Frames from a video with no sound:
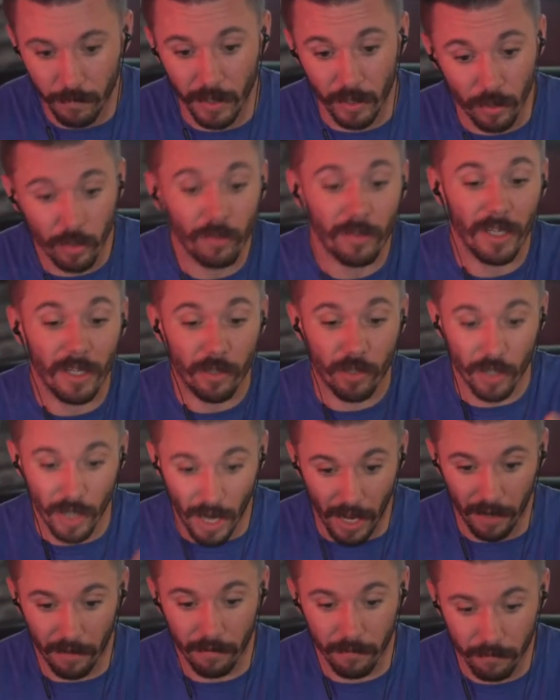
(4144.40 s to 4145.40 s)
But a dude gets
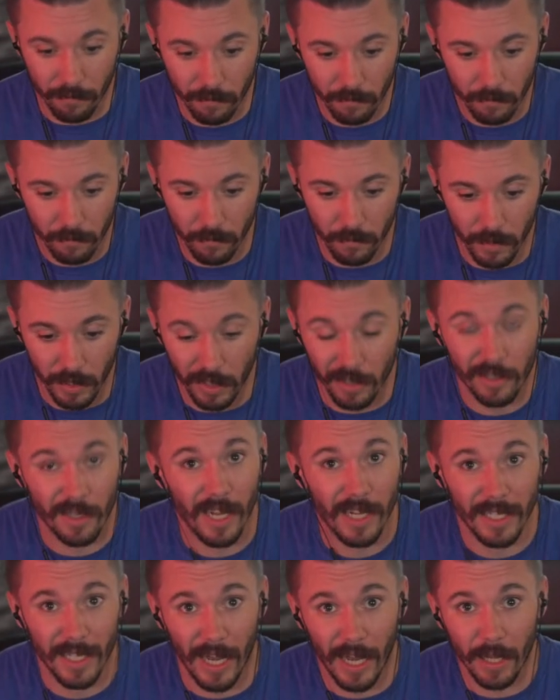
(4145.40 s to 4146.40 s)
shot. He does
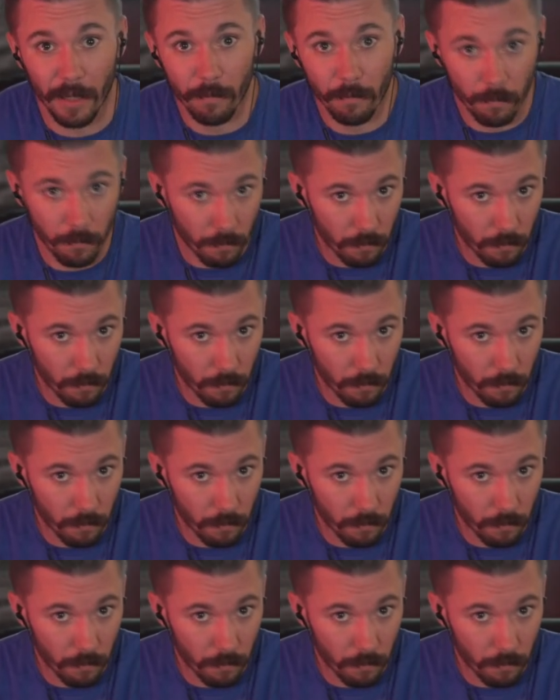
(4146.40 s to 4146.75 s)
not die.